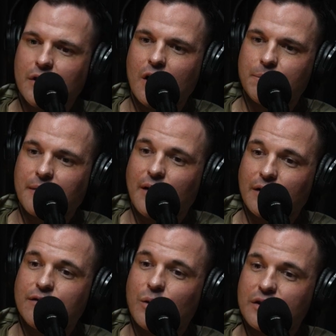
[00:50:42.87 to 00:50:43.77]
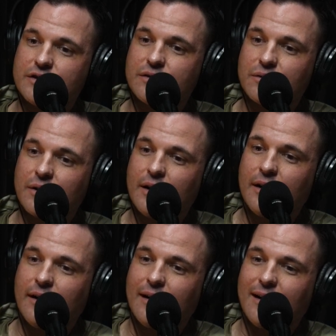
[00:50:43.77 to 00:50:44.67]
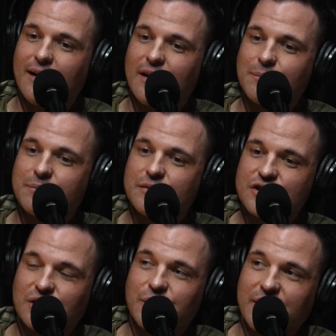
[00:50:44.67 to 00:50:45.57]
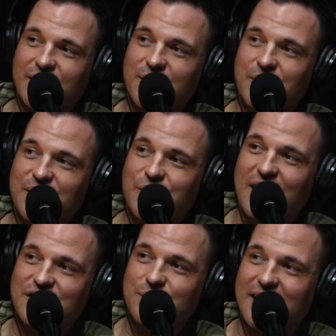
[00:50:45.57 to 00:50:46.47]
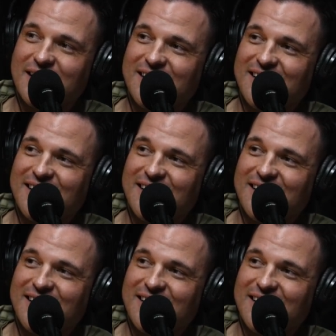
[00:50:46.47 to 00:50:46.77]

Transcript: No, I look forward to saluting you when you graduate.